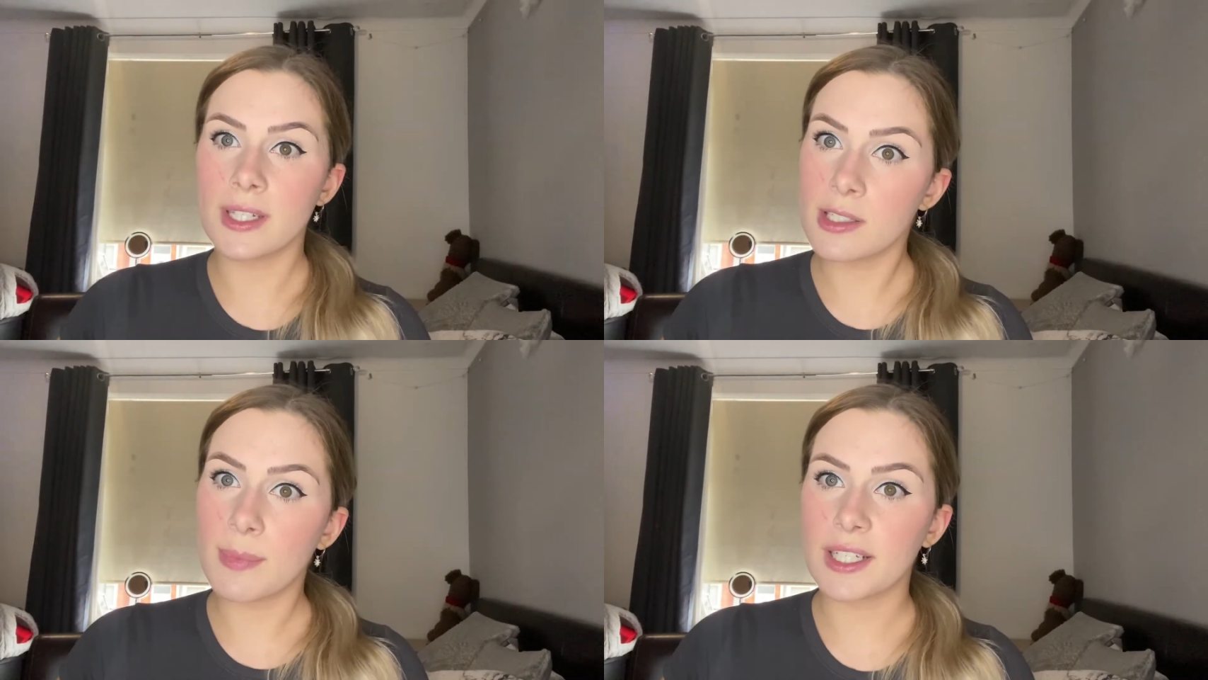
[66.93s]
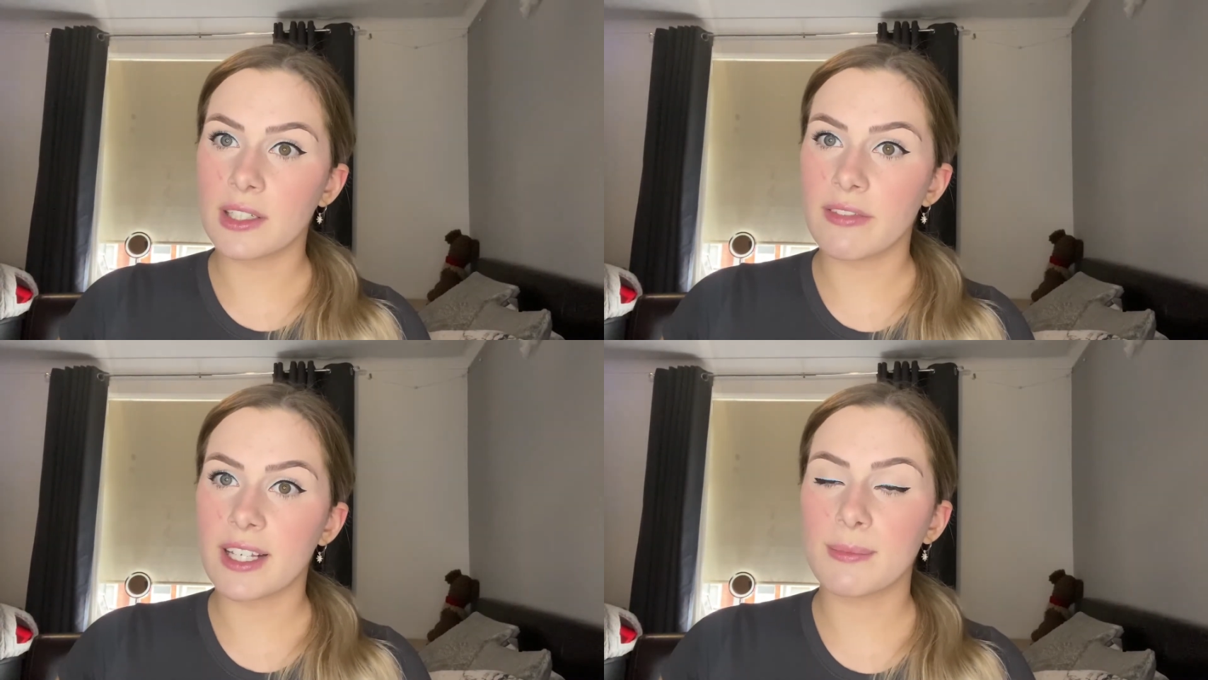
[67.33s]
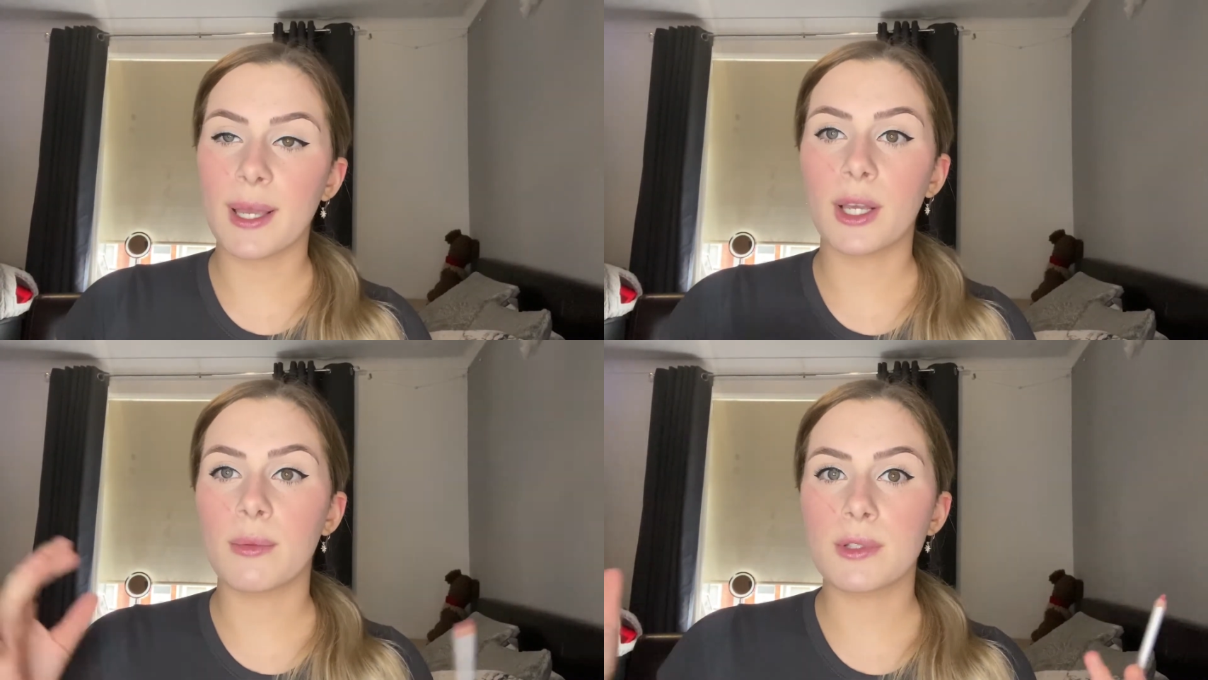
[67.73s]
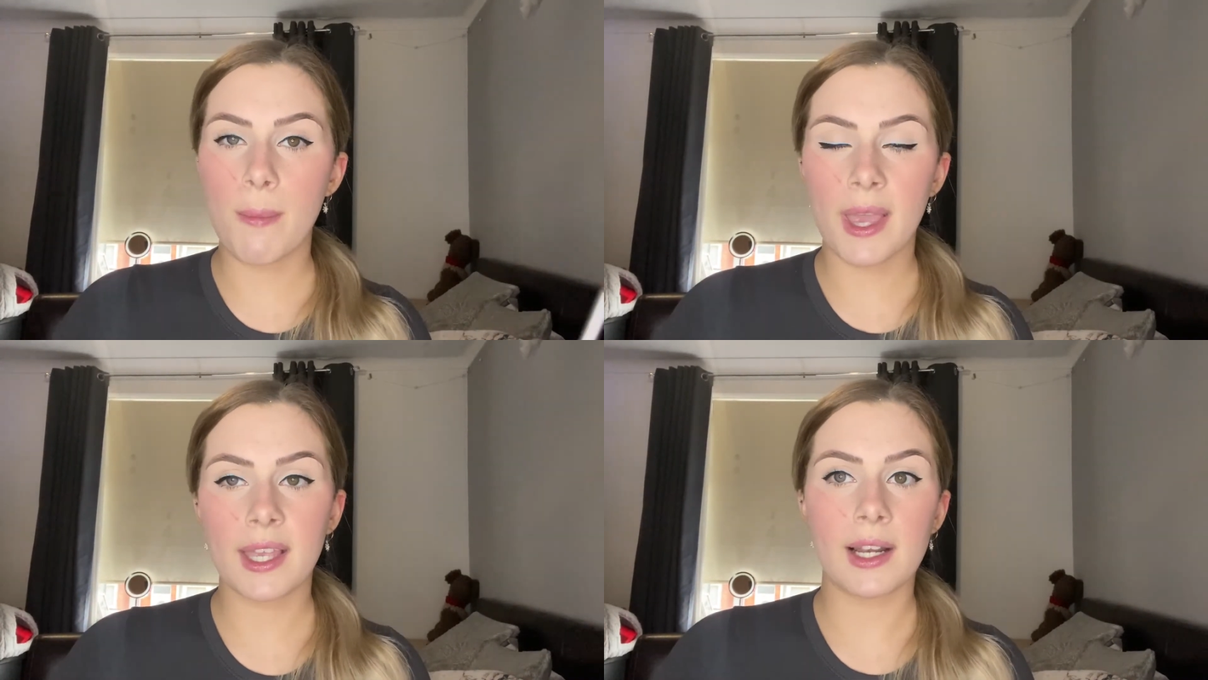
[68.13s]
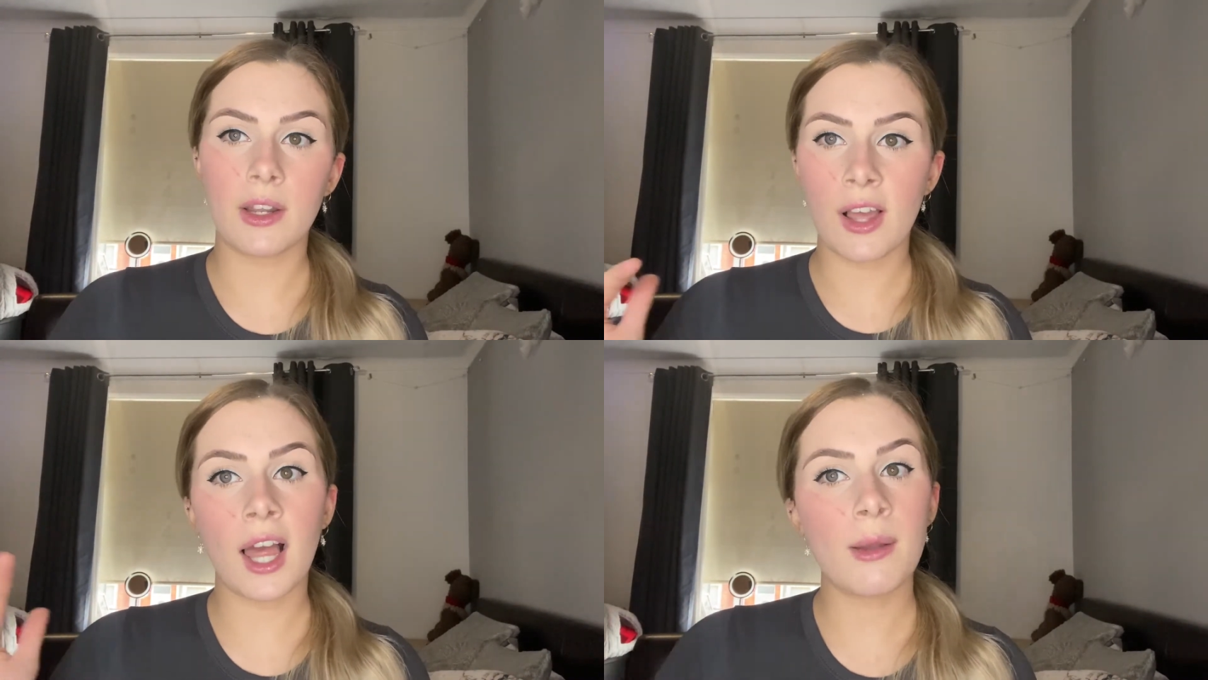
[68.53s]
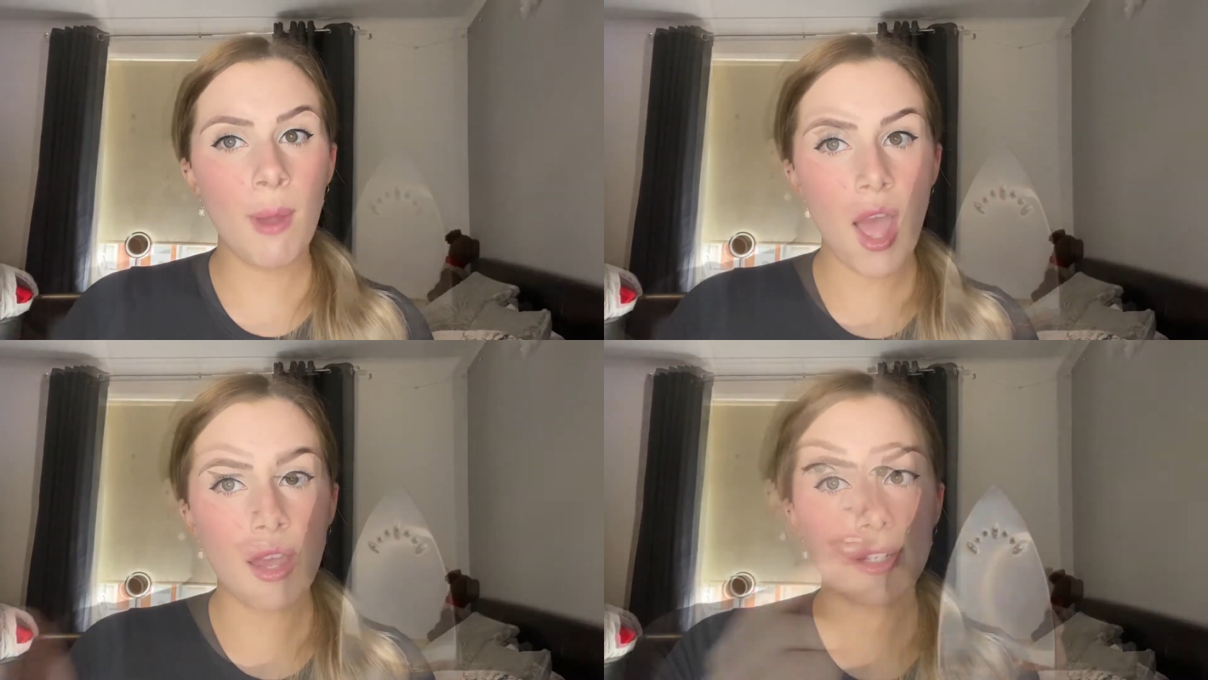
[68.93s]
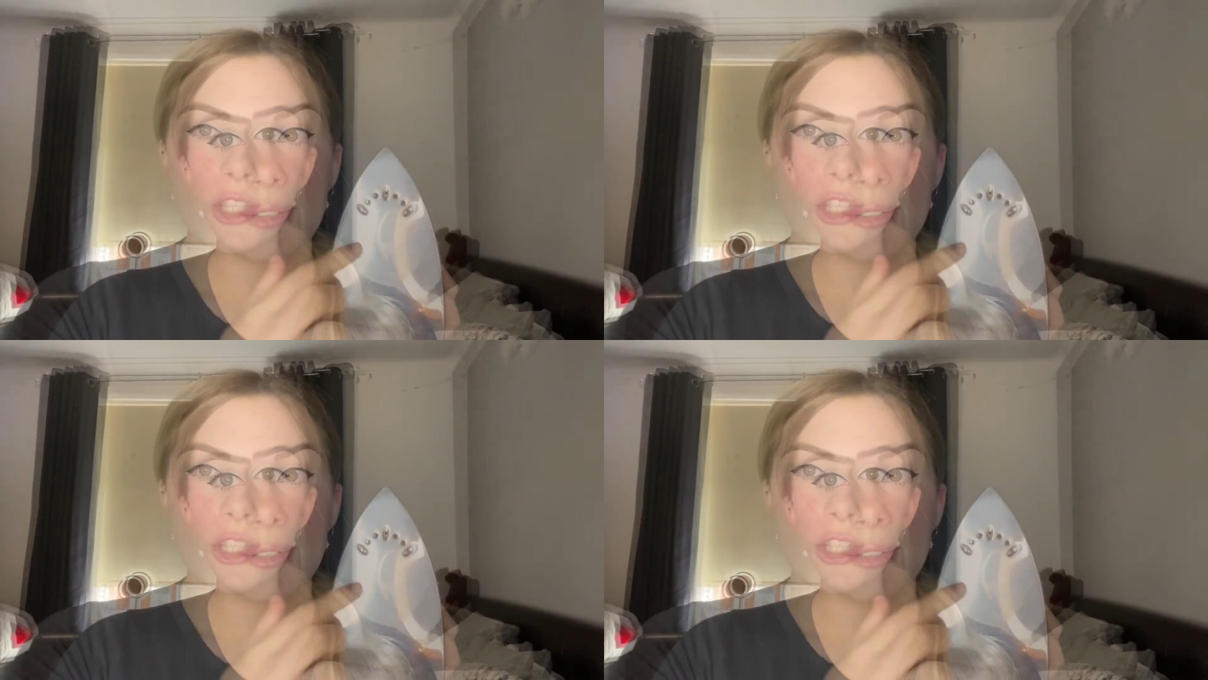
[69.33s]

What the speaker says: the special effects makeup to make it look like a burn.